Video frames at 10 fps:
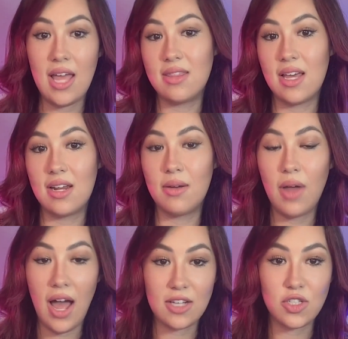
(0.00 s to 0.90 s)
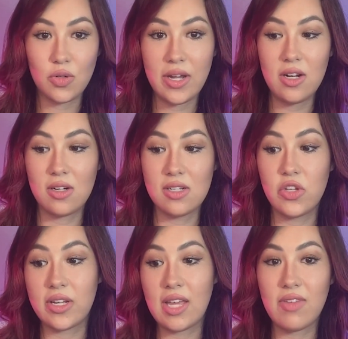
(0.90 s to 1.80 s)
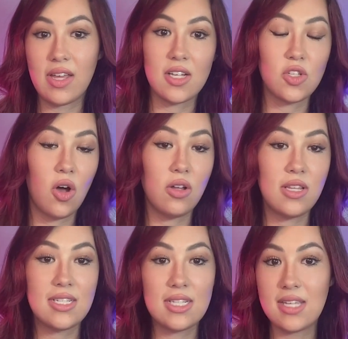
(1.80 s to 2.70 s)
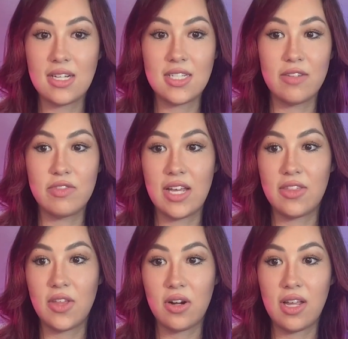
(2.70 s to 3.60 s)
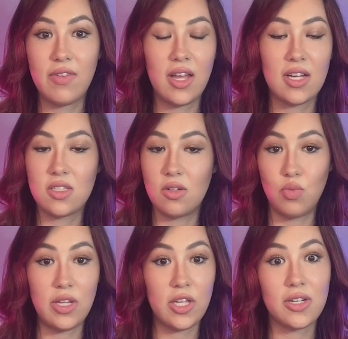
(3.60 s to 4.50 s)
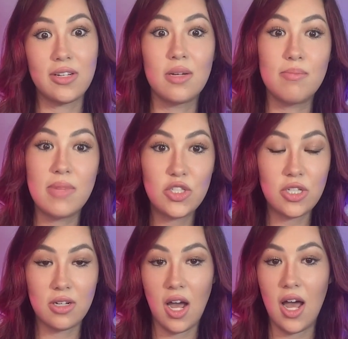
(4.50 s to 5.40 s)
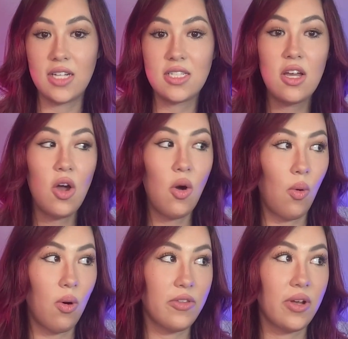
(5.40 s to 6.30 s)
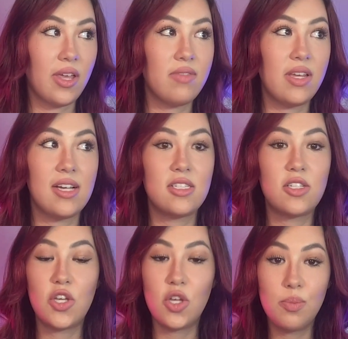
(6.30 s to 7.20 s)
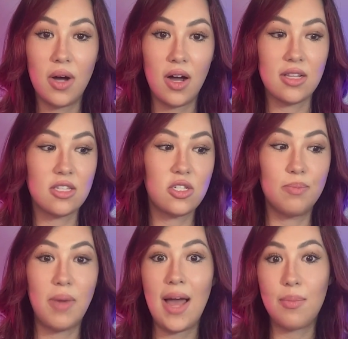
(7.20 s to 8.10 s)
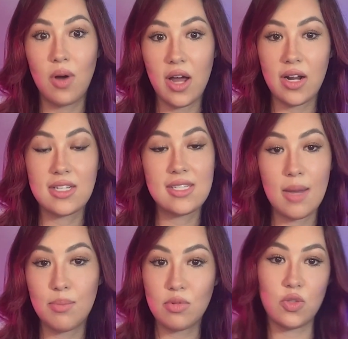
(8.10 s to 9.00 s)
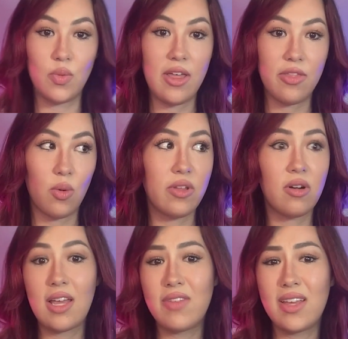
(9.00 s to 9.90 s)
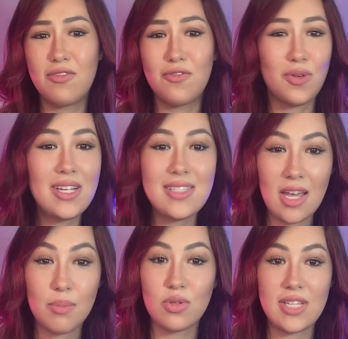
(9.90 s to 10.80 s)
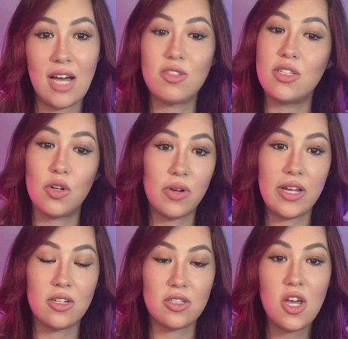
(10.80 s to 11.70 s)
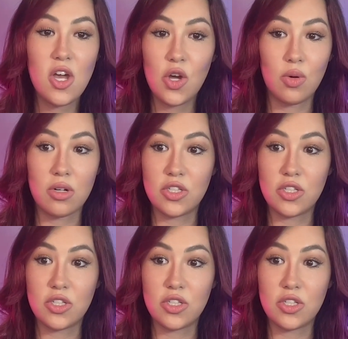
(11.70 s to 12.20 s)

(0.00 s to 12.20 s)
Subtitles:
And then as creators, they're giving us all these incentives, like they're giving us a really good commission cut, or they're giving us coupons to buy product samples with, or they're giving free samples out to creators who